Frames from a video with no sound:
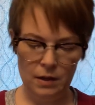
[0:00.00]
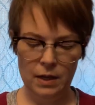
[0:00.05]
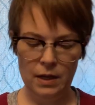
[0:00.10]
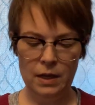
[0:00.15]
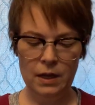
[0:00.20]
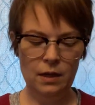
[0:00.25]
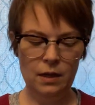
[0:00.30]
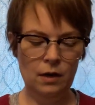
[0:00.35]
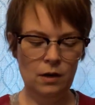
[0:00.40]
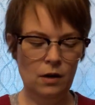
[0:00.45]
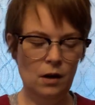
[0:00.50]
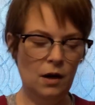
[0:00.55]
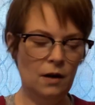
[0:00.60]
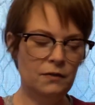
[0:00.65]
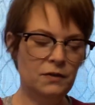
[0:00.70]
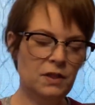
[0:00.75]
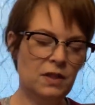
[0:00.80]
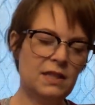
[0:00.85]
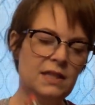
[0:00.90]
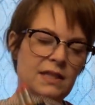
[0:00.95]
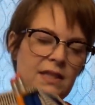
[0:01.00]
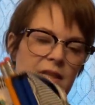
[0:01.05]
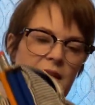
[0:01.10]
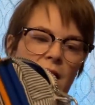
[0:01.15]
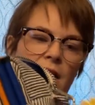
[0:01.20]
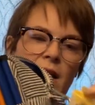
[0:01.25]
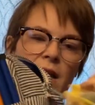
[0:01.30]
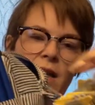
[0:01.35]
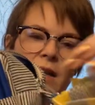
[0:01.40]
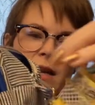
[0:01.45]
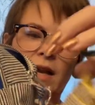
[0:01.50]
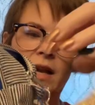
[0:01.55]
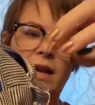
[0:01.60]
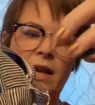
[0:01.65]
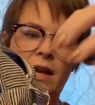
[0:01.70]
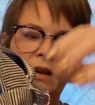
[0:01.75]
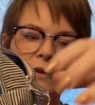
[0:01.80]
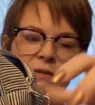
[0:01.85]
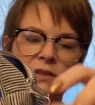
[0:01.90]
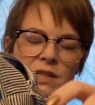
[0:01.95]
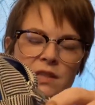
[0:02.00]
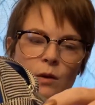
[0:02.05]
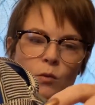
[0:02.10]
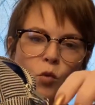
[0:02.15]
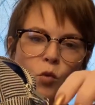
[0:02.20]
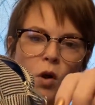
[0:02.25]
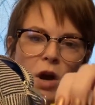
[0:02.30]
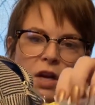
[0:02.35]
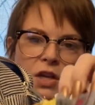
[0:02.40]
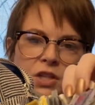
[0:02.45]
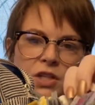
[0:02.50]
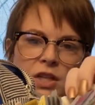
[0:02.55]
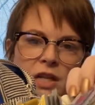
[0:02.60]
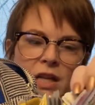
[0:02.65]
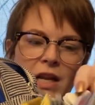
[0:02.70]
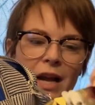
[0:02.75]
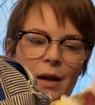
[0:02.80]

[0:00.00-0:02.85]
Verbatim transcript: And off to the side, I have some washi.